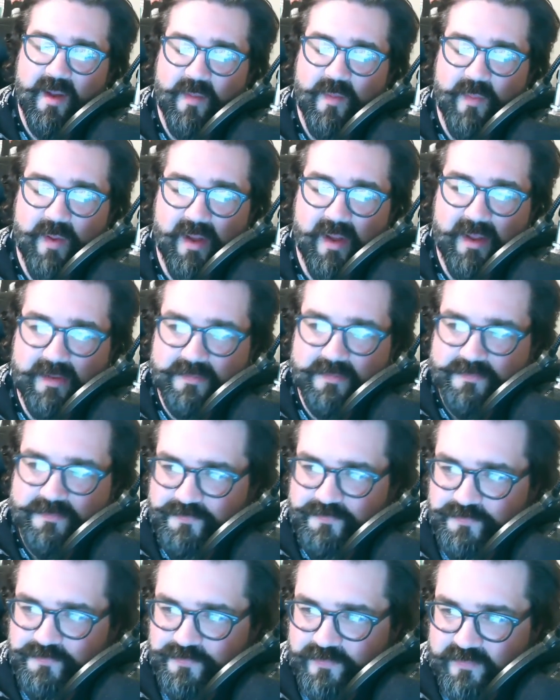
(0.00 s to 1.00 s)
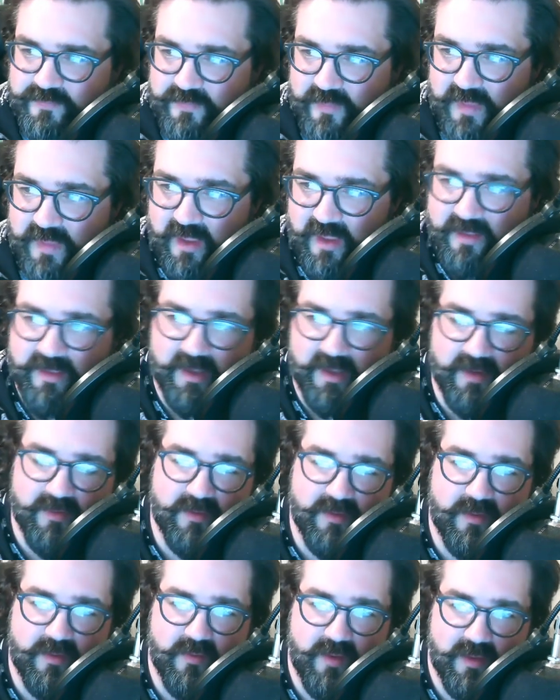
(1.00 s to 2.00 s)
but Dino De
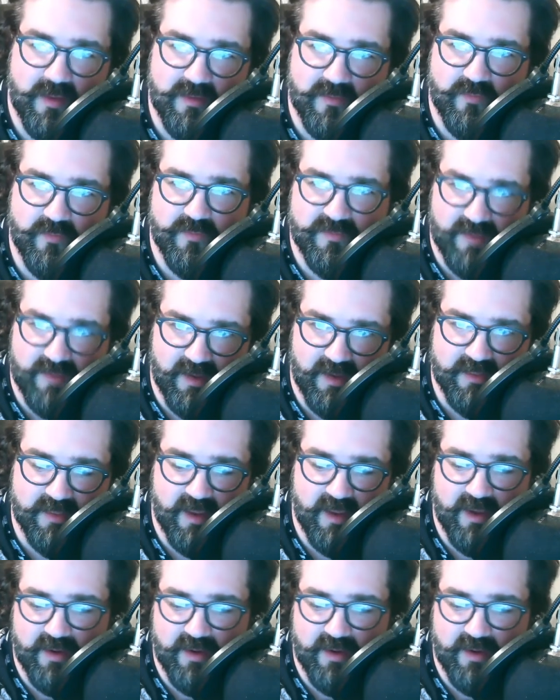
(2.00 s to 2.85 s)
Laurentiis was like that,